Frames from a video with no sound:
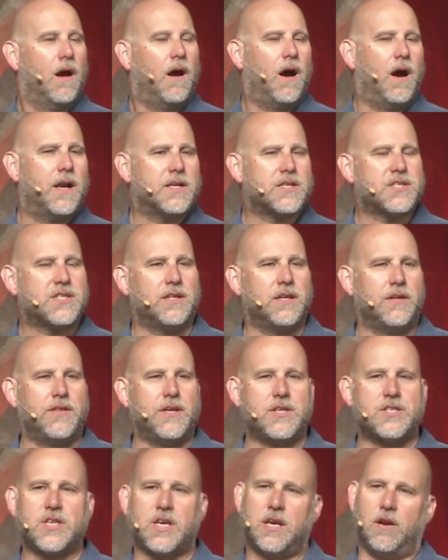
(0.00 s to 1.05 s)
Honestly,
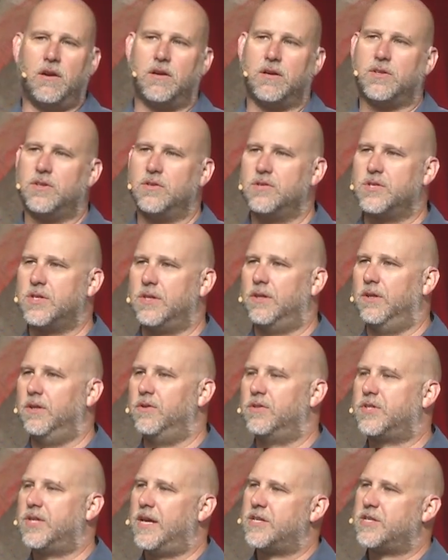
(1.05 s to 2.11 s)
these characters in the
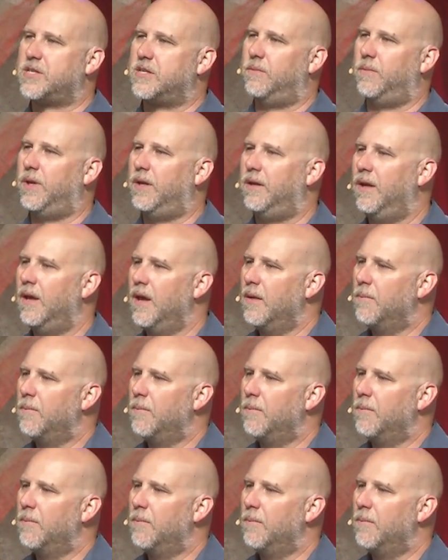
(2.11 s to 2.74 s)
New Testament